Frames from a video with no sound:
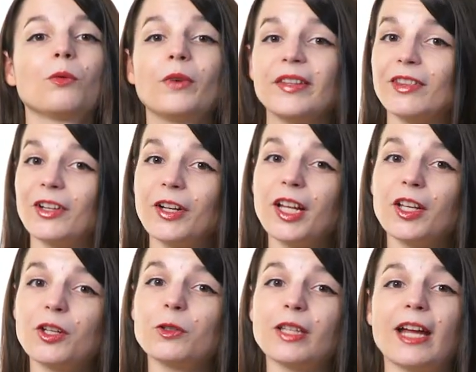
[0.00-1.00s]
When learning
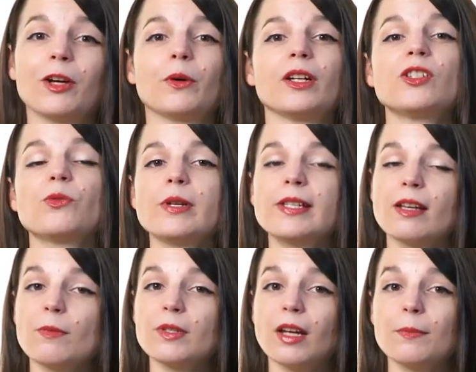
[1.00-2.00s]
a new language, we
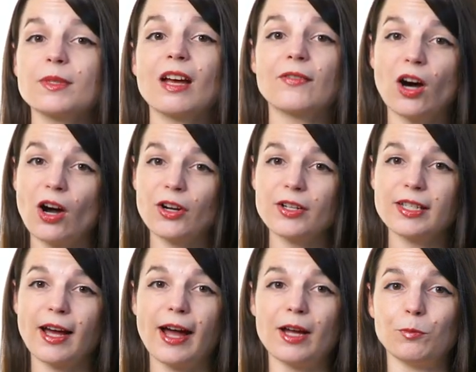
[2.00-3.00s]
sometimes have a hard
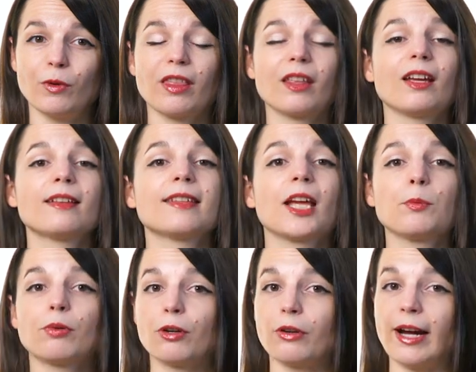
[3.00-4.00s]
time with things
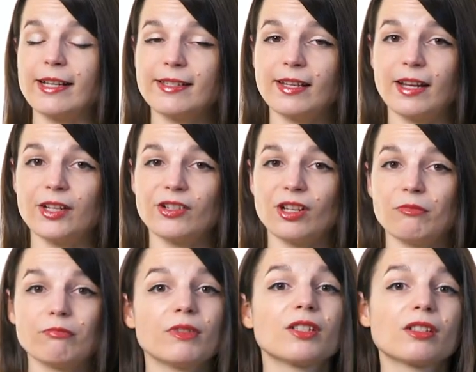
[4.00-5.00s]
like
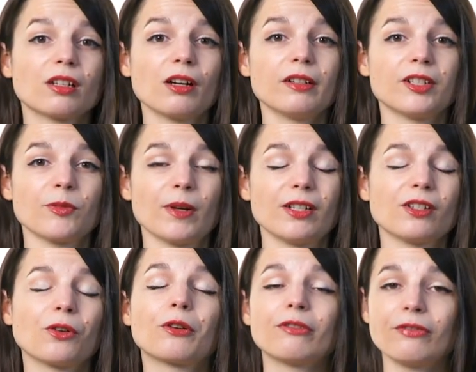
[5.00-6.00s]
procrastination, discouragement, or